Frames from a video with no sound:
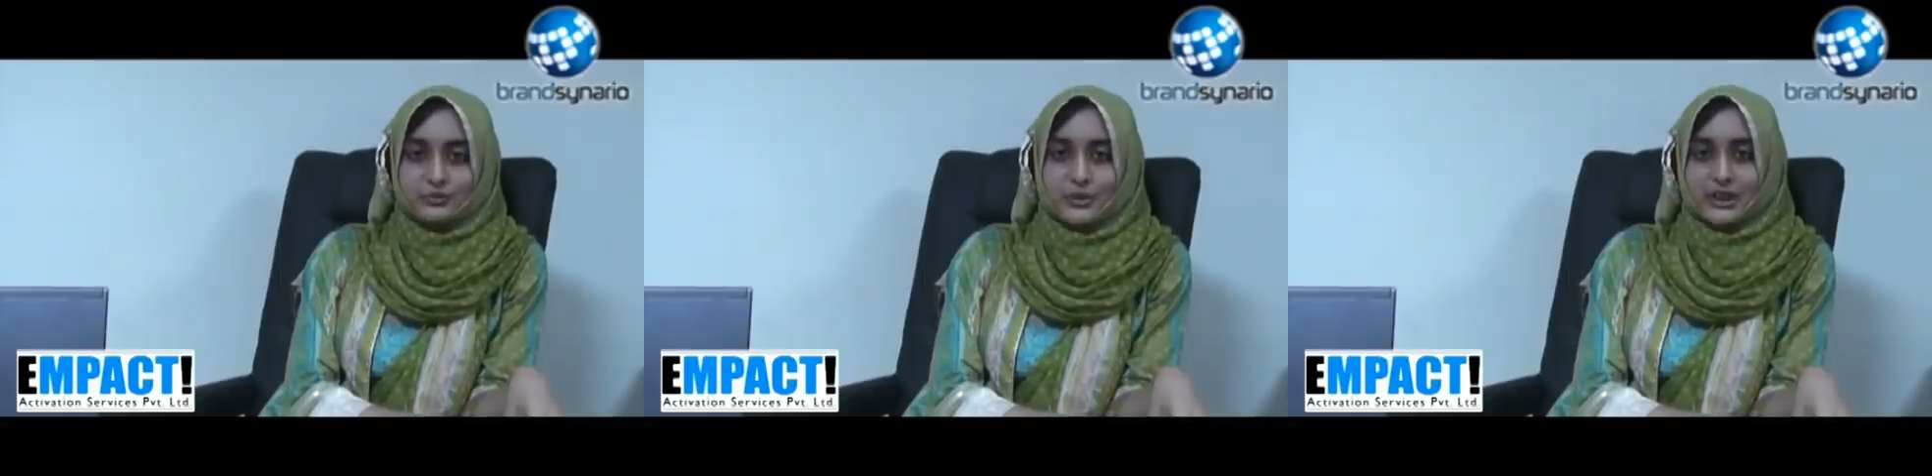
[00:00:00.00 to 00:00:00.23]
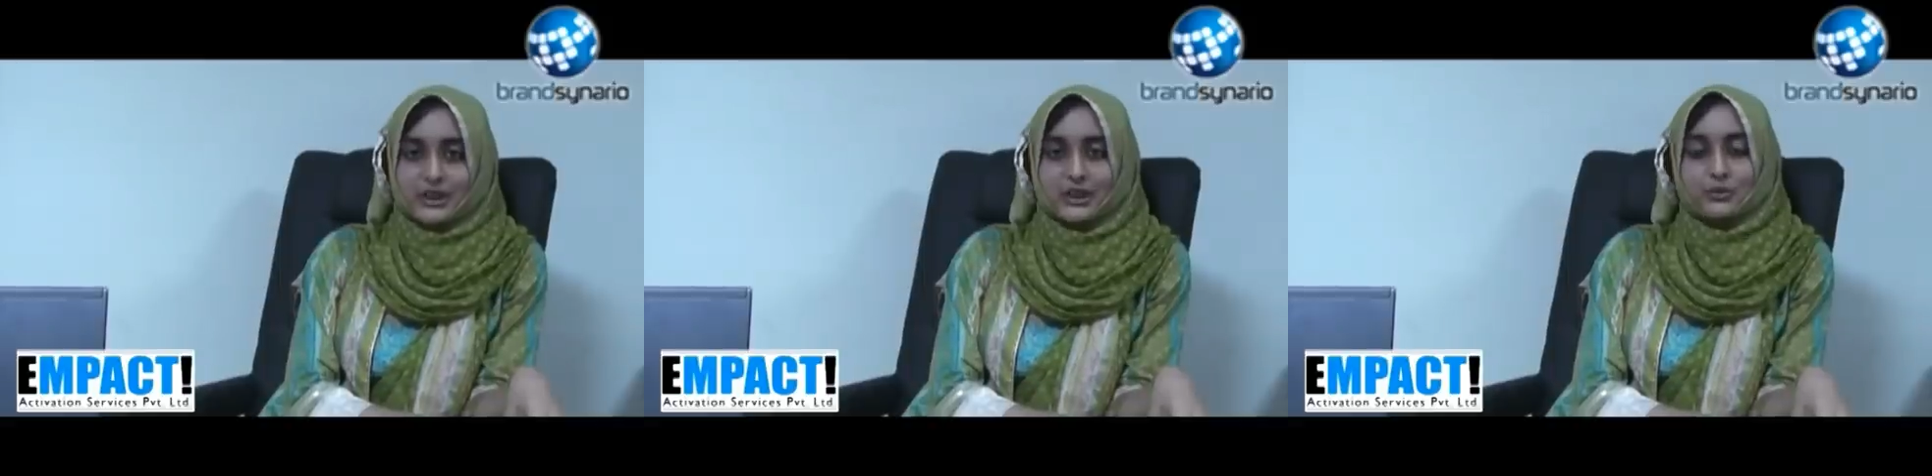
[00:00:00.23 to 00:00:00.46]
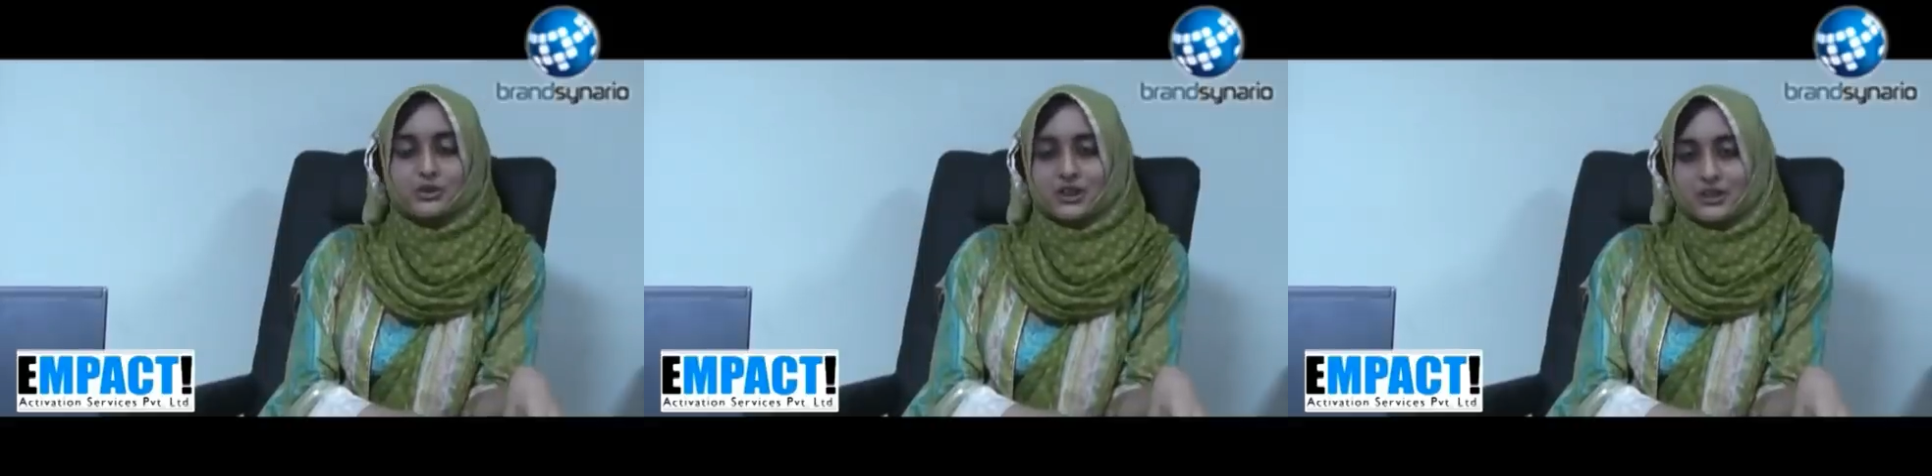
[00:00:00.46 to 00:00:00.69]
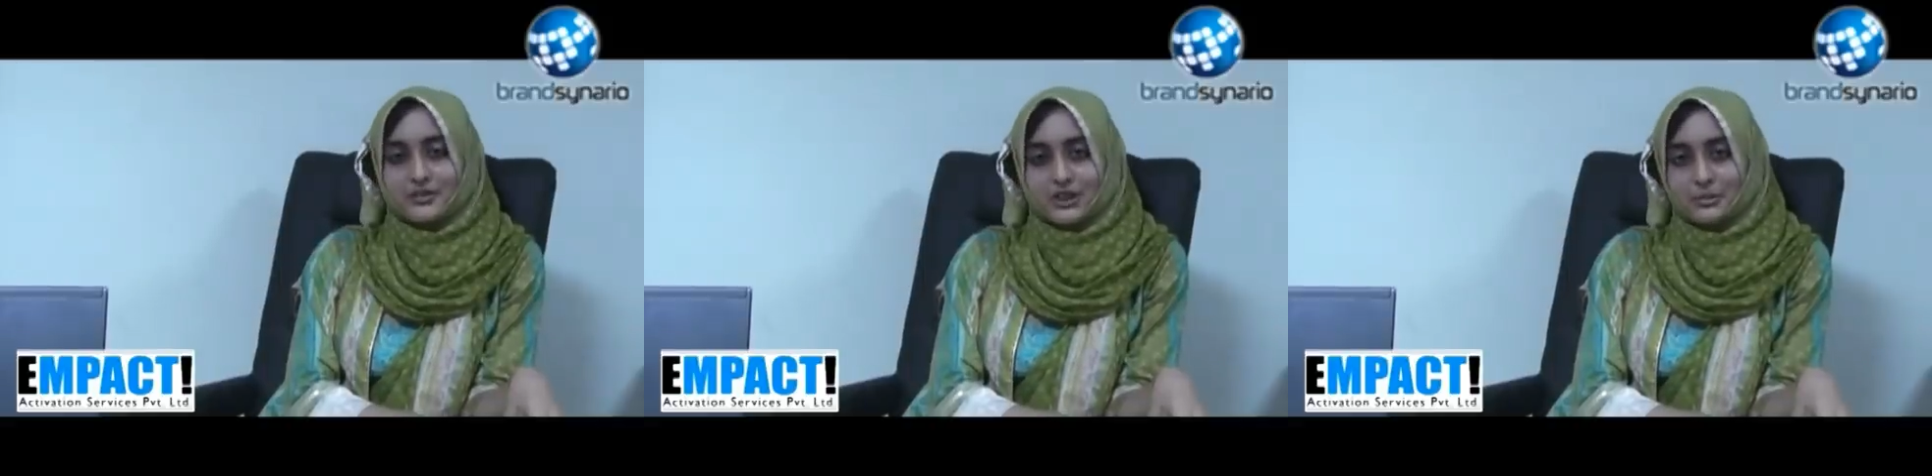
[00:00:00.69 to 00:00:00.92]
of marketing which
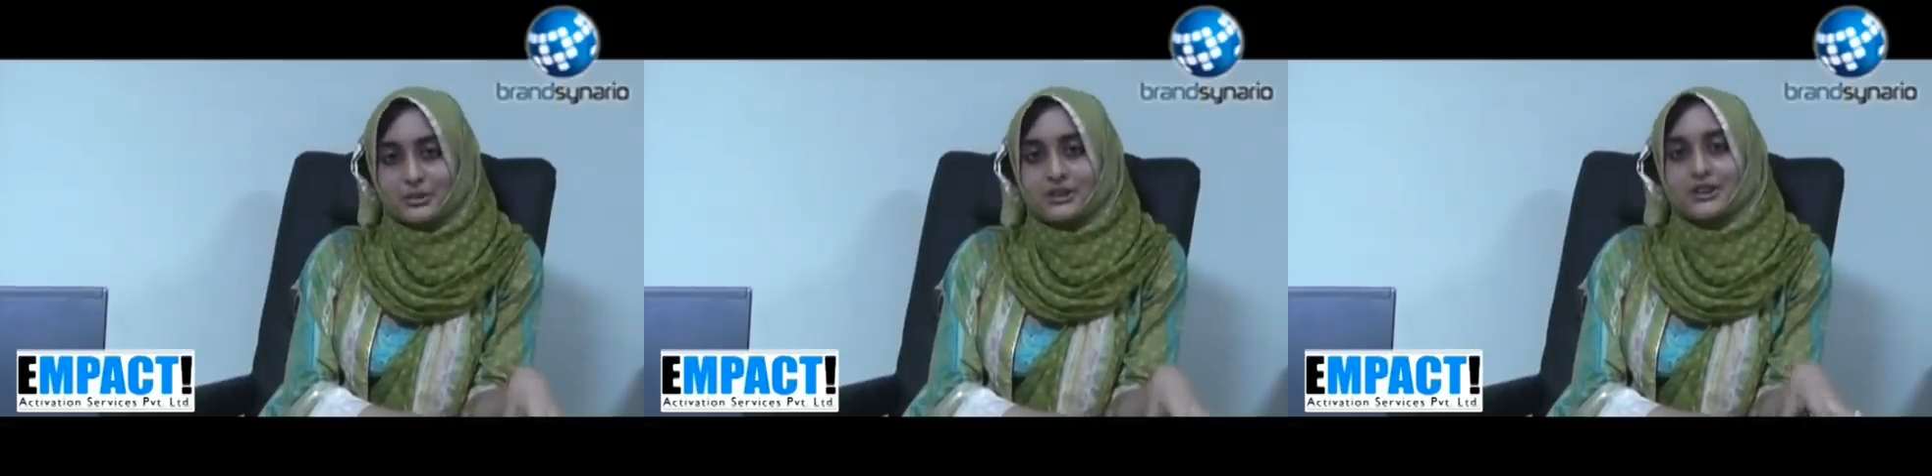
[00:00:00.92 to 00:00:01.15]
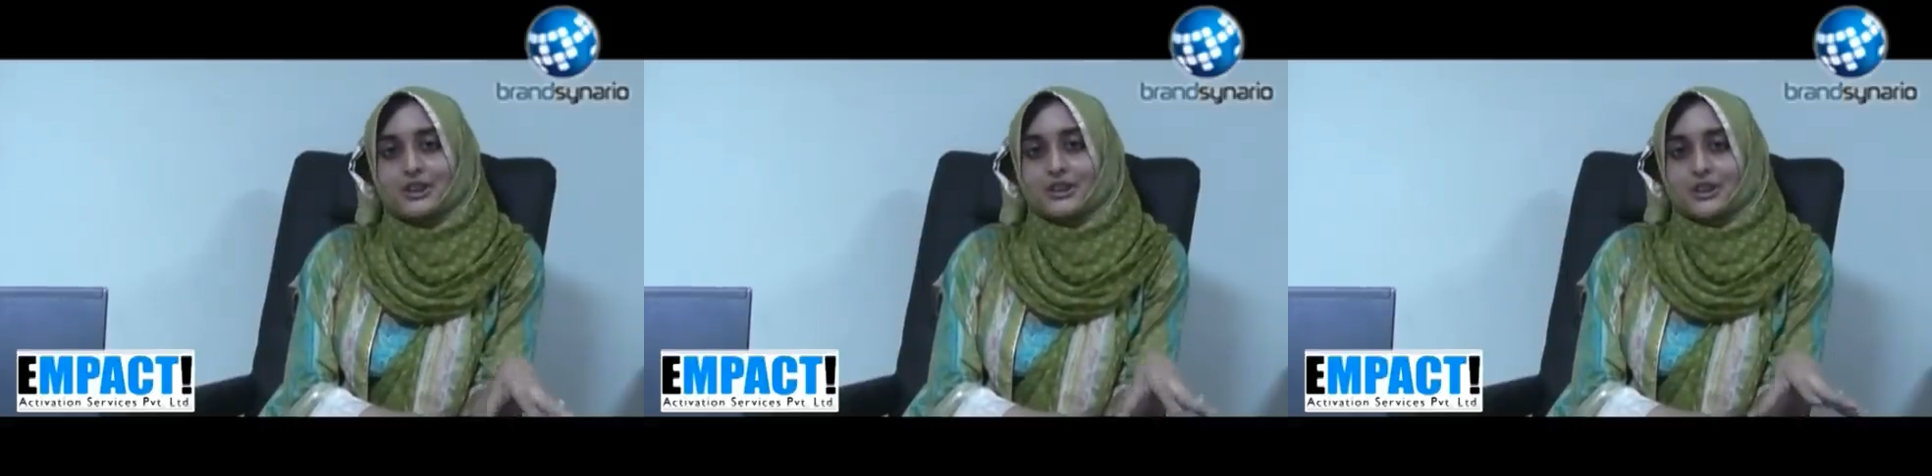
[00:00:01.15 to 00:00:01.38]
are available,